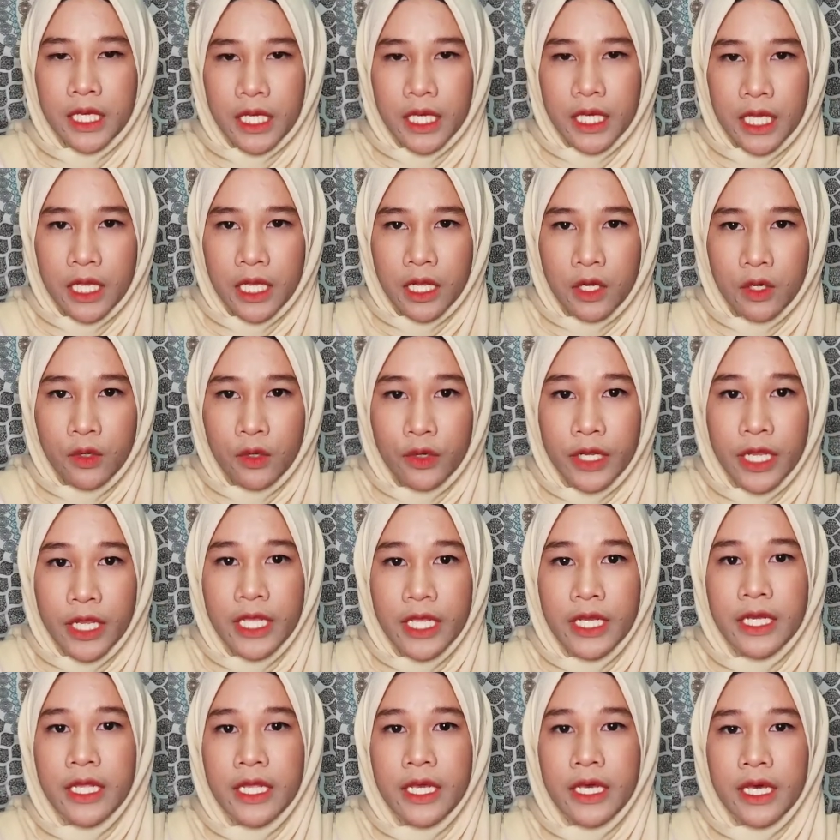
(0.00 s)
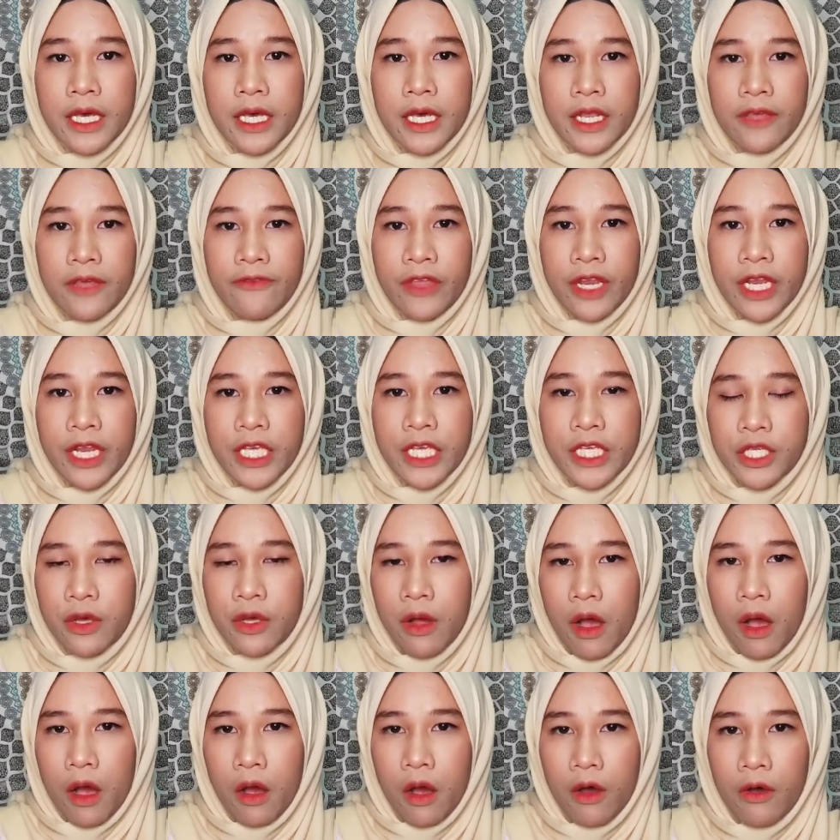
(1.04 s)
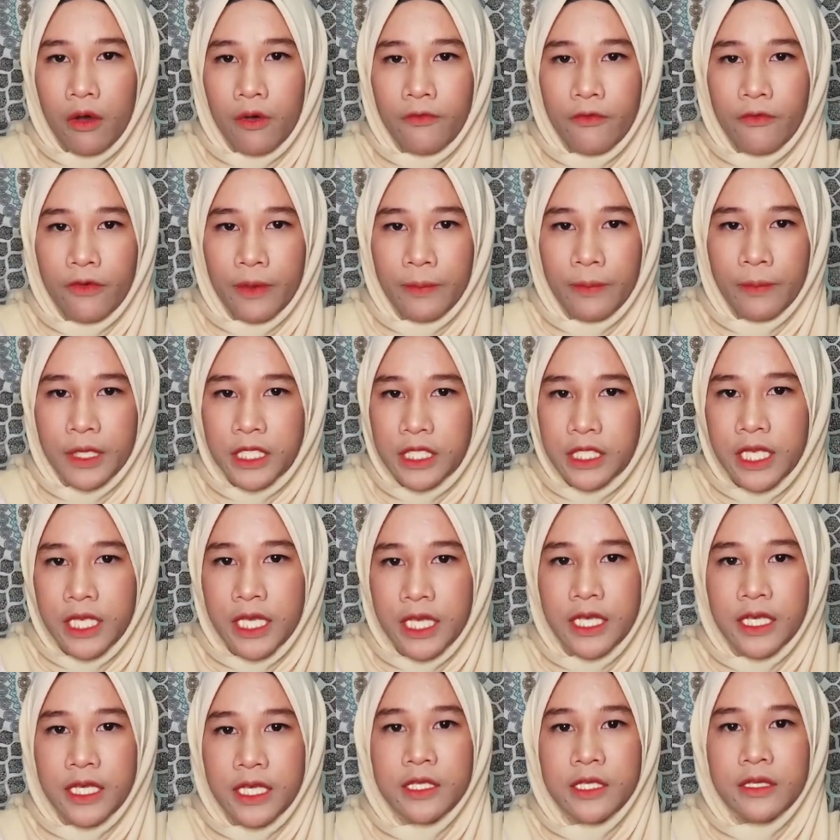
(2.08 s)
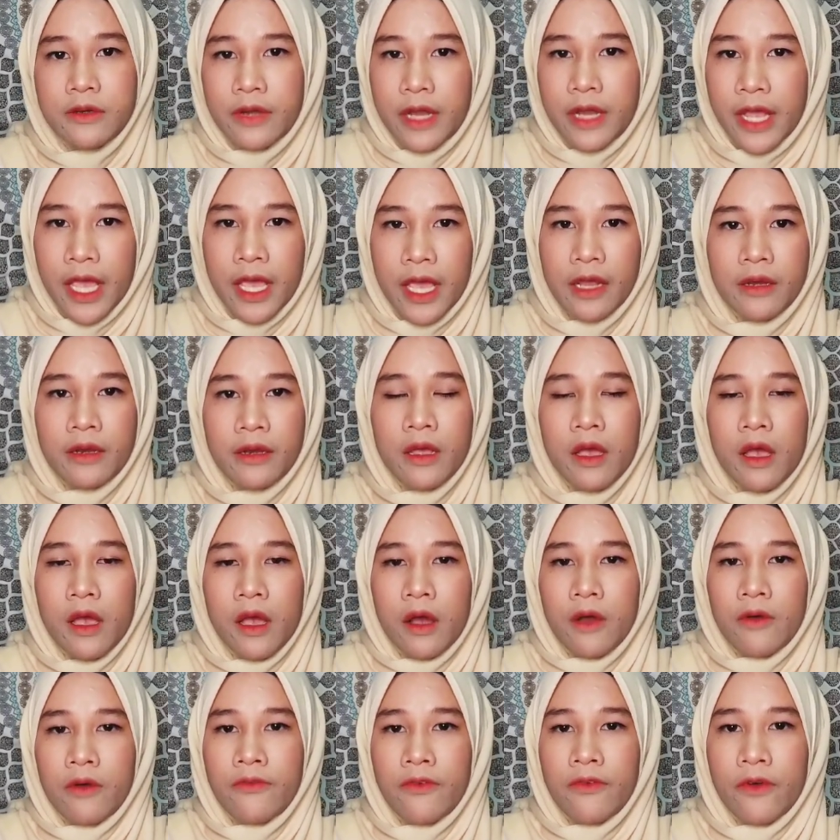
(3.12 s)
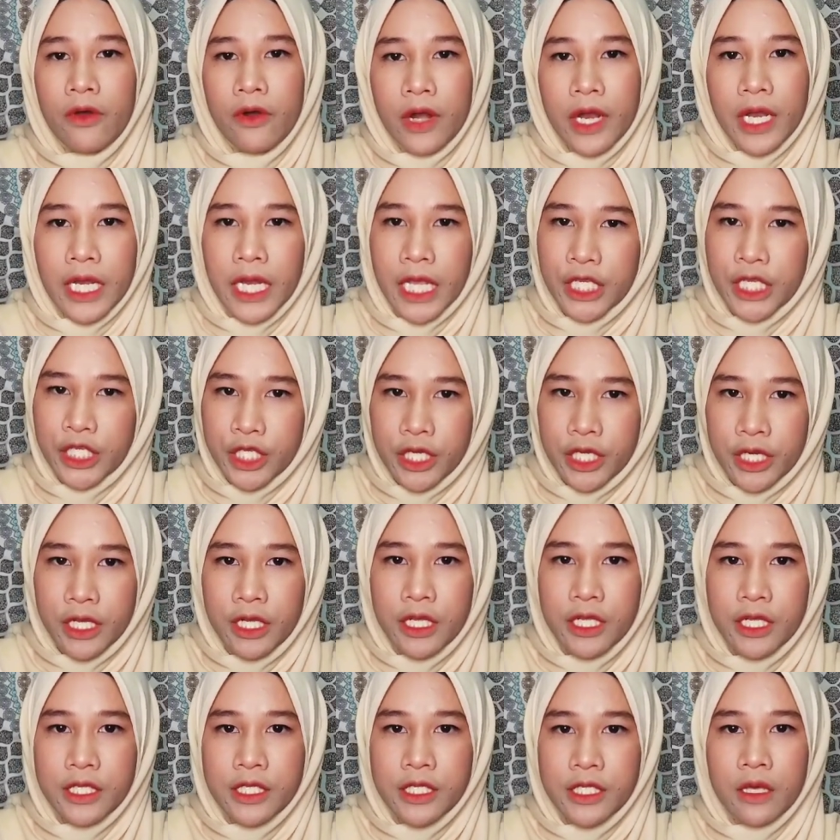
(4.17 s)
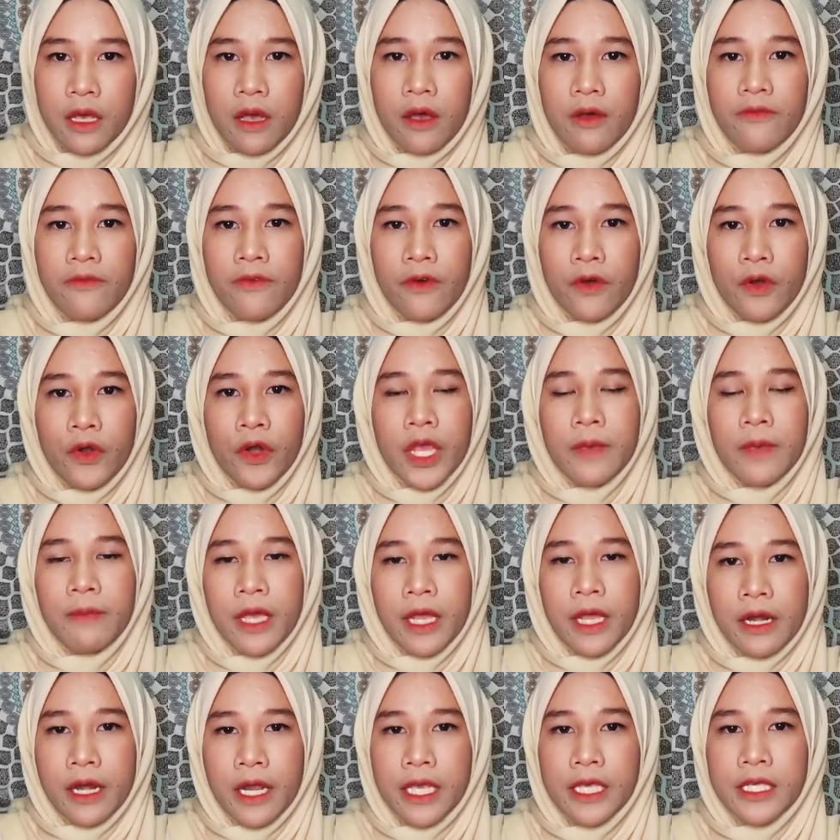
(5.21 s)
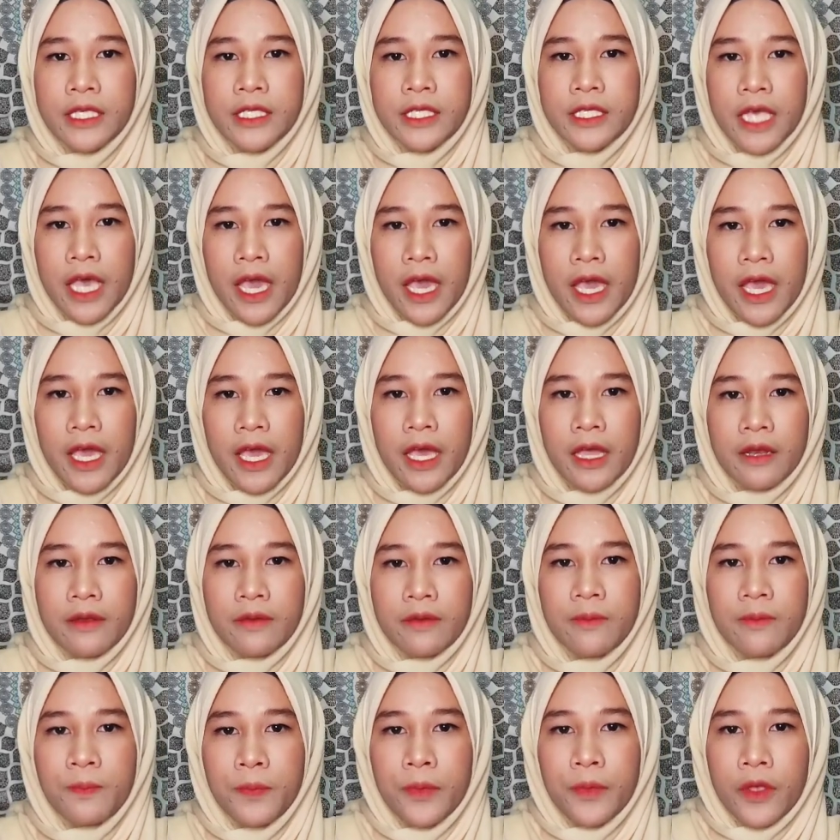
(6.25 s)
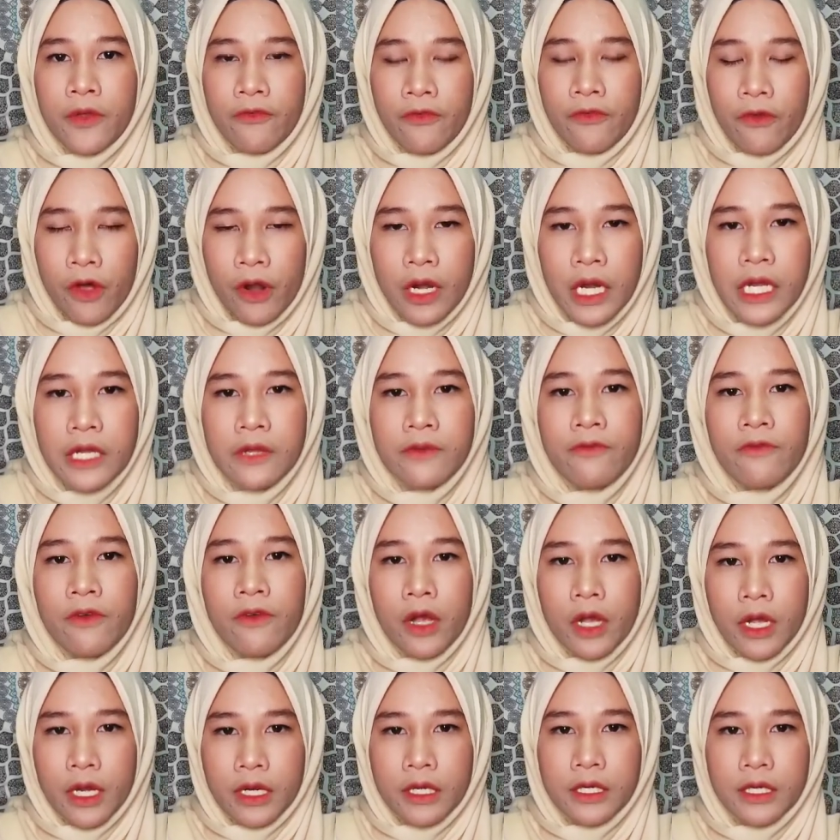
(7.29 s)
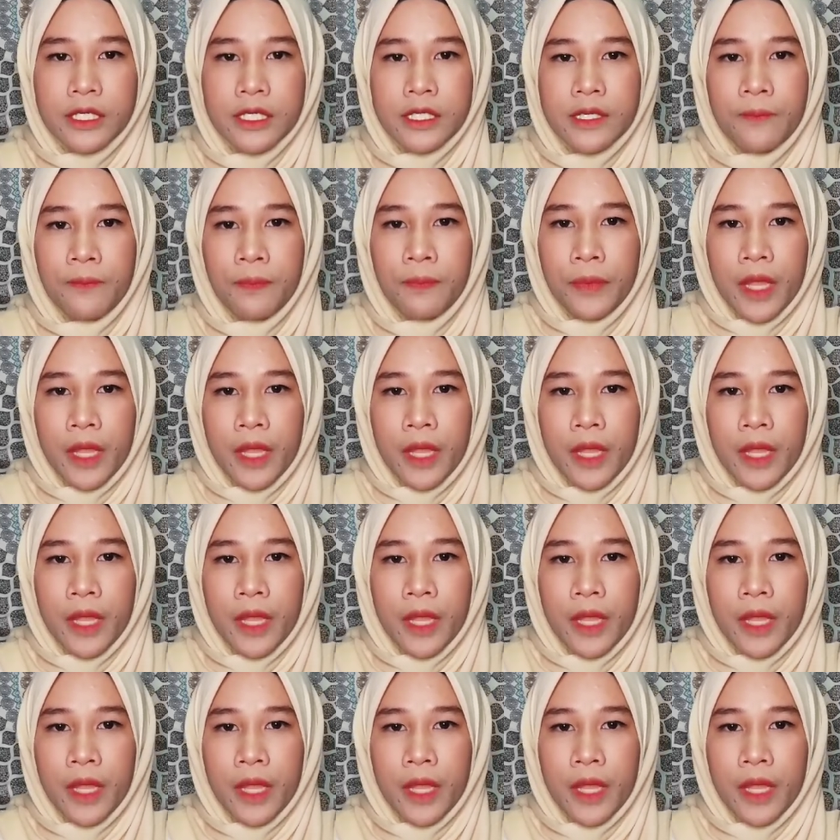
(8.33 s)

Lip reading: including the definition of business, rent, foreign nationals, foreign immigrants, and foreign workers.